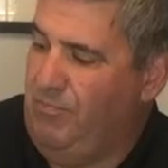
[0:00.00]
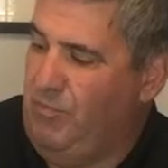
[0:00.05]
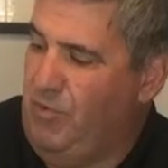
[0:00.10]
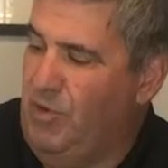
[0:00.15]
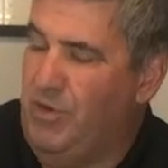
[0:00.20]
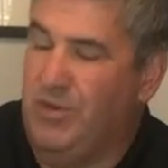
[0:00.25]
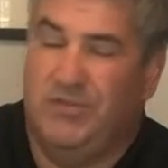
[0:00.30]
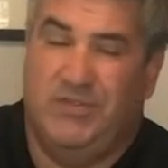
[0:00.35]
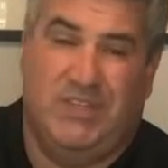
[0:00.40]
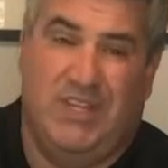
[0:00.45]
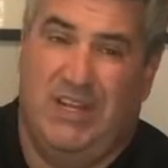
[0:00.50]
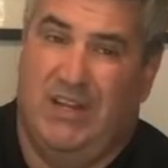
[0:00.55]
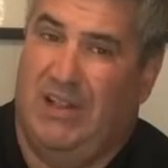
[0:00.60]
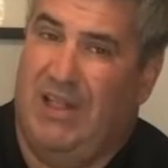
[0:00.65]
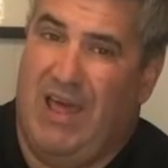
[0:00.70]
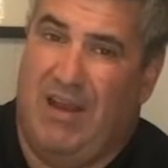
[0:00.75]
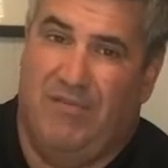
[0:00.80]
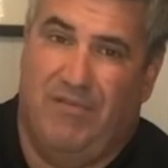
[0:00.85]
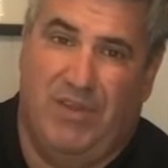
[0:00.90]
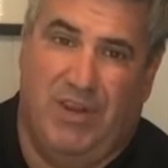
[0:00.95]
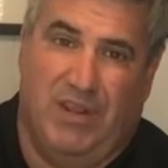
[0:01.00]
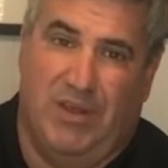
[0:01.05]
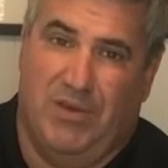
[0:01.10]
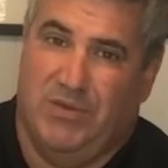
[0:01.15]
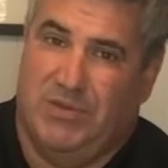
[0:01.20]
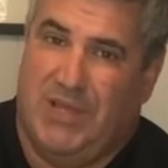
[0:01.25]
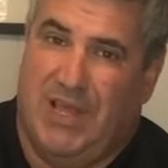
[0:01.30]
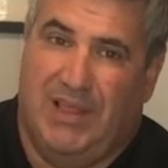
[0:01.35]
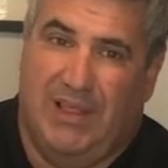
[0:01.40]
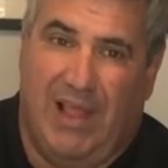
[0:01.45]
You've seen a lot of
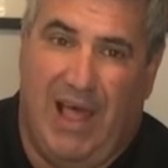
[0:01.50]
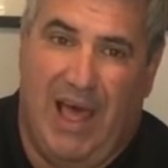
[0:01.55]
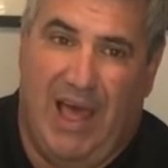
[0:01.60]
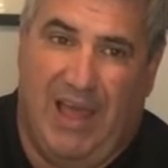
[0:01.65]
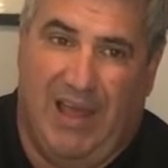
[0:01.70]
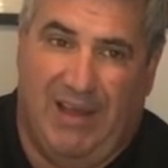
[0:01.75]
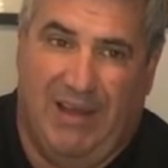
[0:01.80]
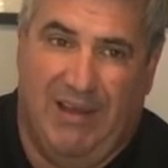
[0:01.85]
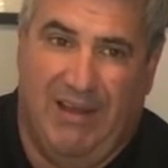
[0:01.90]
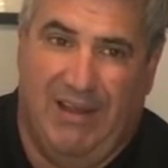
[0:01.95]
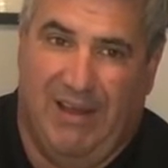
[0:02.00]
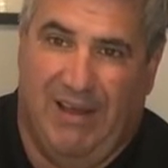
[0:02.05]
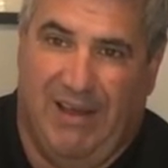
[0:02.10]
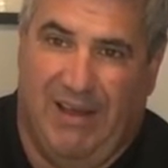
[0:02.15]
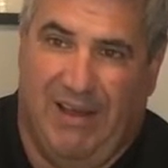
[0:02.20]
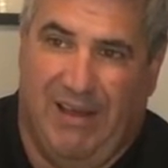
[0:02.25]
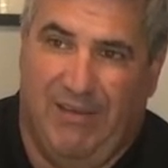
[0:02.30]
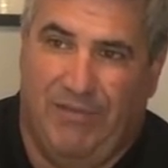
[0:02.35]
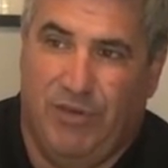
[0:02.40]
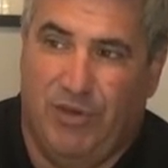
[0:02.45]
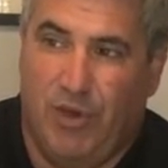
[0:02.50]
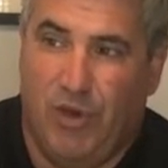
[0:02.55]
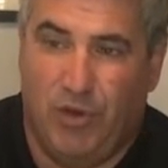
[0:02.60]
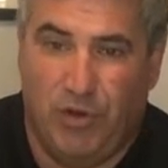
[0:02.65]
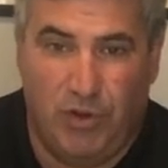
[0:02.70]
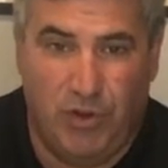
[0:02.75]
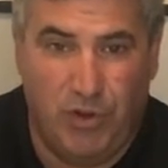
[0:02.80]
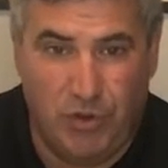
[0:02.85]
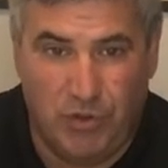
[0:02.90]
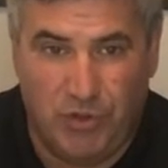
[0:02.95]
videos online. If you go to
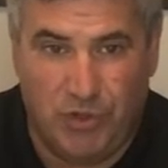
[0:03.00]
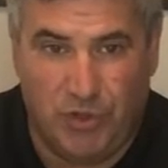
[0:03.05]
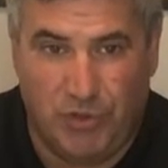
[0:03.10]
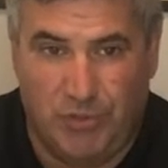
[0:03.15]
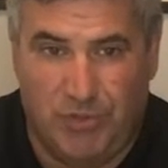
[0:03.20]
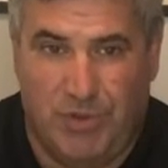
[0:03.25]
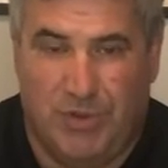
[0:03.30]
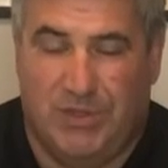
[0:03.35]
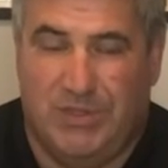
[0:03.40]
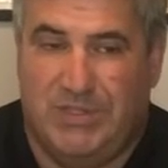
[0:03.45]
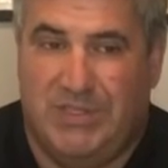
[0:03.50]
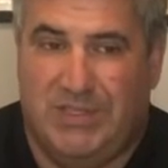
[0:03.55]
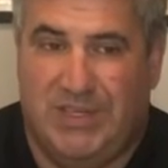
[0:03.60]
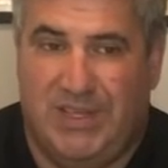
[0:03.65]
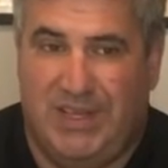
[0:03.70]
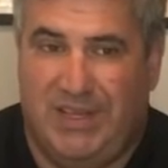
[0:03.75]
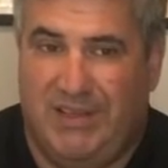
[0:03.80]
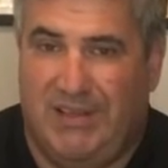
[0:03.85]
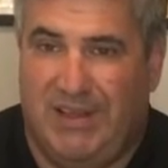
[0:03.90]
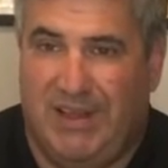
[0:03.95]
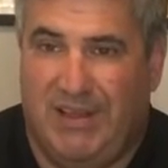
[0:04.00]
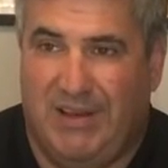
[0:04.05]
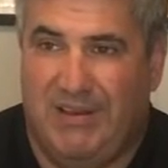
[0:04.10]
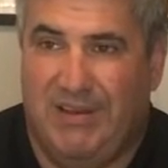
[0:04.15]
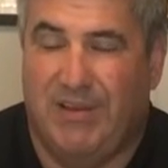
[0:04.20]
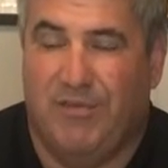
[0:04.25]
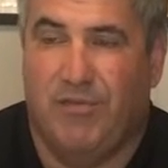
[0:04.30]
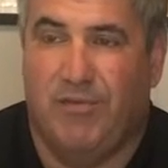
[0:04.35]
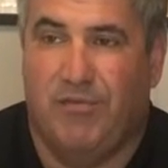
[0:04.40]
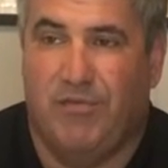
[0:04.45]
YouTube, you can see
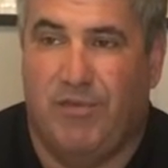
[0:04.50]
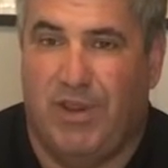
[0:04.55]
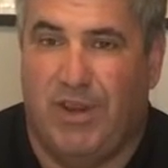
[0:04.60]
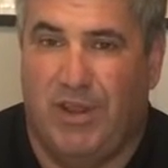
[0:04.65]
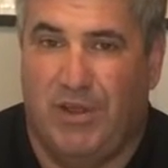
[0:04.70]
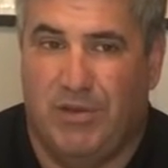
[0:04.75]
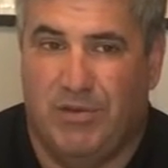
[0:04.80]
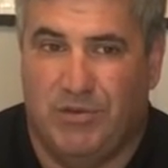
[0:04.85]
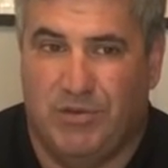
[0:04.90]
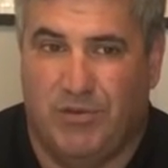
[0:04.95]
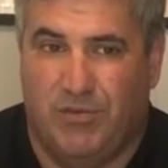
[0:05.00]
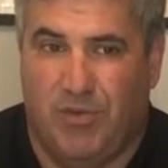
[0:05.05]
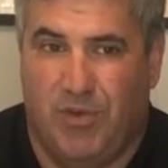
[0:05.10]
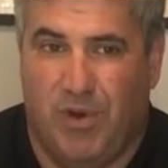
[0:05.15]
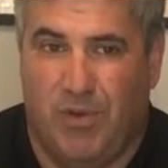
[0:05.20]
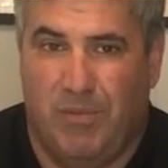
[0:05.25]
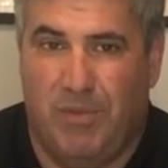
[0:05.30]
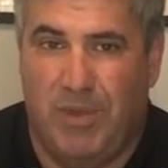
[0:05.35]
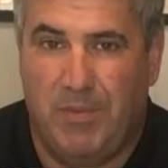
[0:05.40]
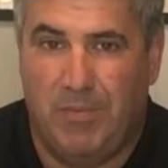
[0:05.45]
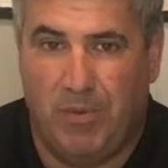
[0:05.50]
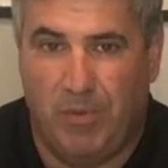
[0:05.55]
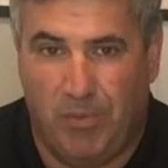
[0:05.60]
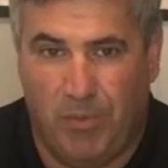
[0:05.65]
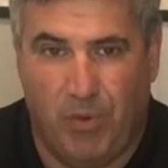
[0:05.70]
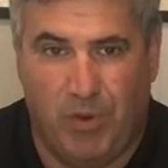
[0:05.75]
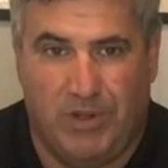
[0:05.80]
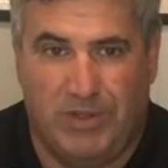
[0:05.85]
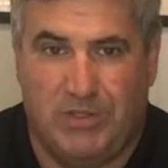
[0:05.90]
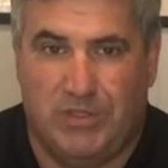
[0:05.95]
different videos of where people
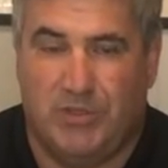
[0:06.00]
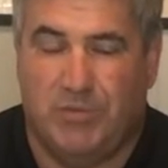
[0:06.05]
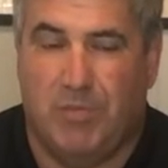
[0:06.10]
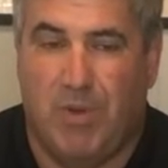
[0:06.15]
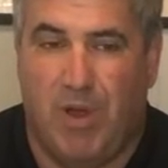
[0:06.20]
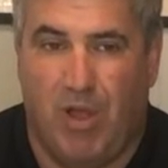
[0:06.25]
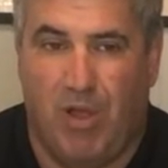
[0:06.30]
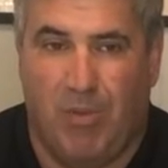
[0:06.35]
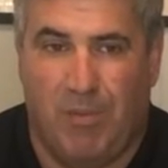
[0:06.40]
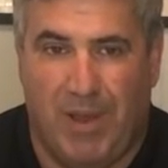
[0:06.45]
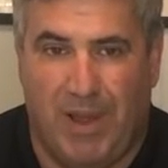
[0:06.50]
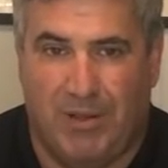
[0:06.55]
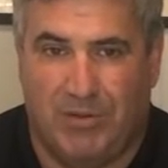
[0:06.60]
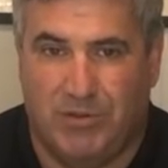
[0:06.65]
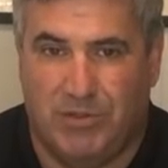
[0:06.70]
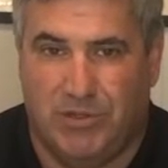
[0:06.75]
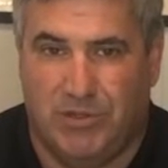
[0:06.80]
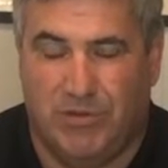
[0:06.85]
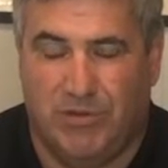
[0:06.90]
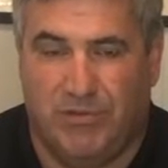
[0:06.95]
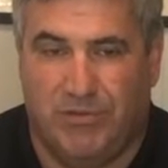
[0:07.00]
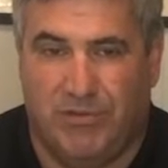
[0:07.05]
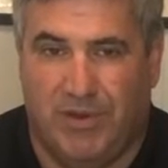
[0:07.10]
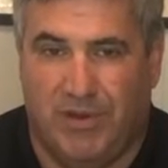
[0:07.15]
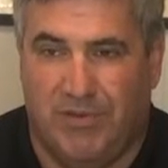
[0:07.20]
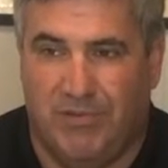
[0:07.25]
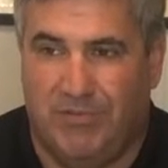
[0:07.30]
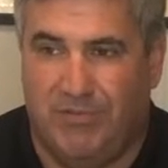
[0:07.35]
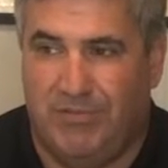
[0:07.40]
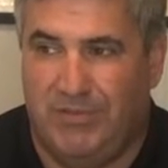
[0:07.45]
put small amounts of
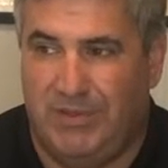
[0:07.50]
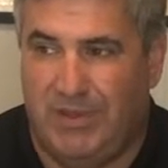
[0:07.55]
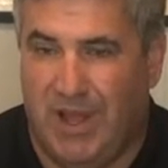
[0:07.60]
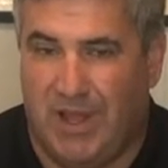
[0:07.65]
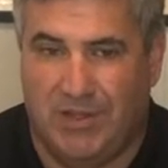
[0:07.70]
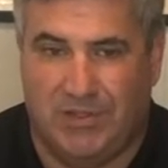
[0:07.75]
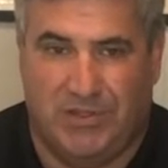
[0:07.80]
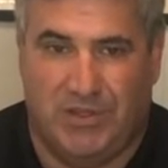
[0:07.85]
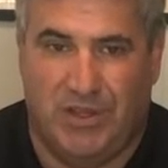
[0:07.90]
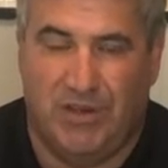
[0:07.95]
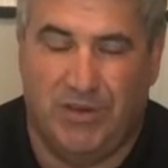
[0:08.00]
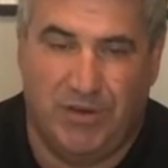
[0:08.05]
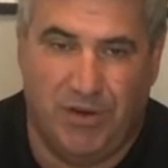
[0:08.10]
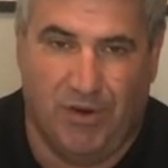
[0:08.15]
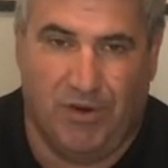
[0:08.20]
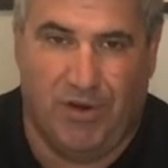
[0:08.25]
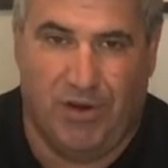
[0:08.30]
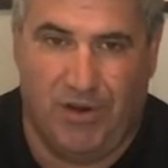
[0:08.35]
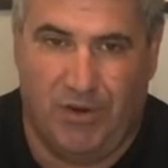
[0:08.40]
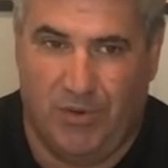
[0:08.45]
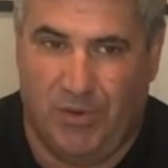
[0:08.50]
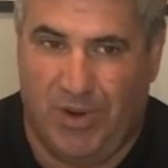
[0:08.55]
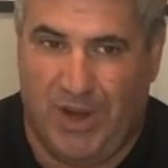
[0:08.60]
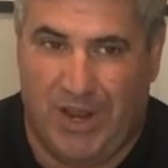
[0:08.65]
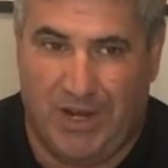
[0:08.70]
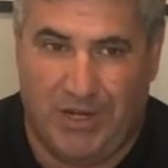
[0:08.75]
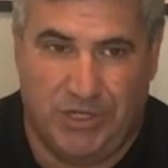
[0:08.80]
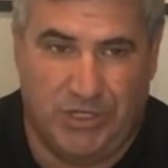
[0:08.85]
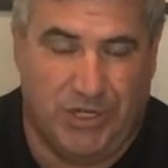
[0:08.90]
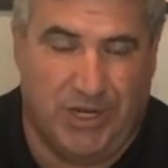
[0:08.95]
dust and dirt into an
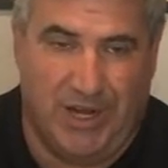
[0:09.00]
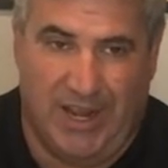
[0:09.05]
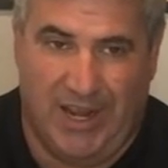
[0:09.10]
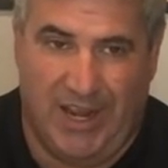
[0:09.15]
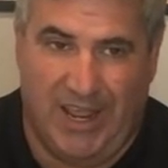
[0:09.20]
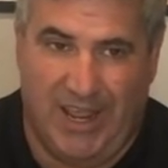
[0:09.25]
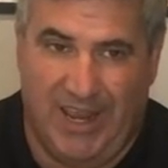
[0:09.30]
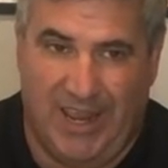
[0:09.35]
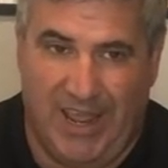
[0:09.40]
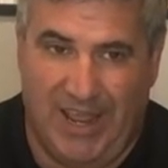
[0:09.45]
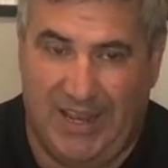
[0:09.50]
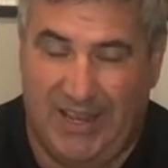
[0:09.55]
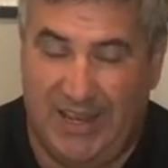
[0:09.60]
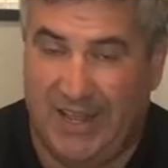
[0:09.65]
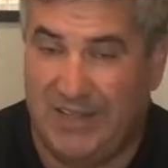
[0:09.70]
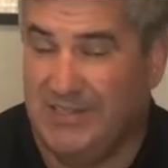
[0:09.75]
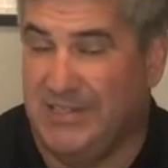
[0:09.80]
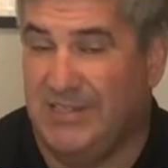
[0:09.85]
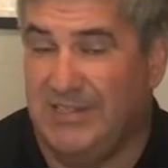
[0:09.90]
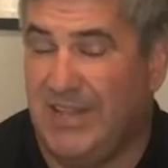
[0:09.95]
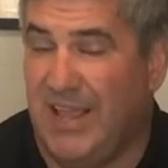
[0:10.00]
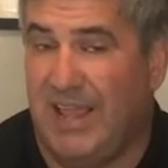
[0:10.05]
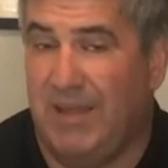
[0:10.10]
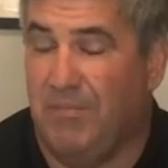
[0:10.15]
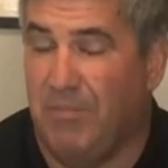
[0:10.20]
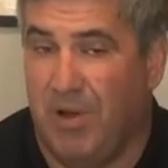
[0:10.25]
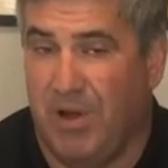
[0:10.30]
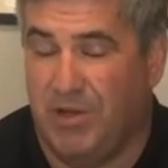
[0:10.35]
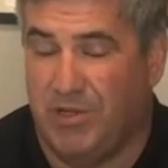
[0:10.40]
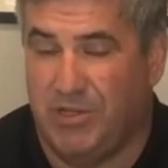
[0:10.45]
engine, and it doesn't take
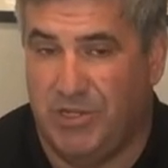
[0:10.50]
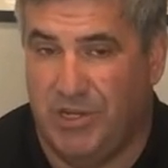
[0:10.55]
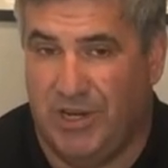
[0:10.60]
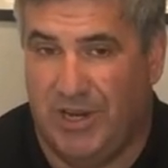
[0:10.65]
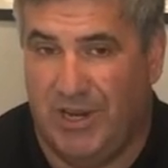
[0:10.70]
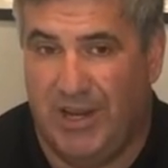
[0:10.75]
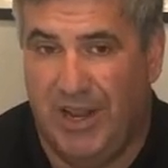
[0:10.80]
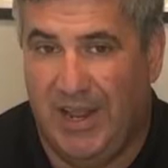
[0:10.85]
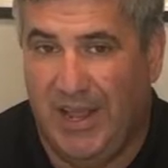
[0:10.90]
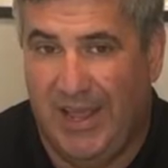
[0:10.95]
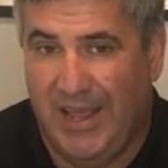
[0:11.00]
much, and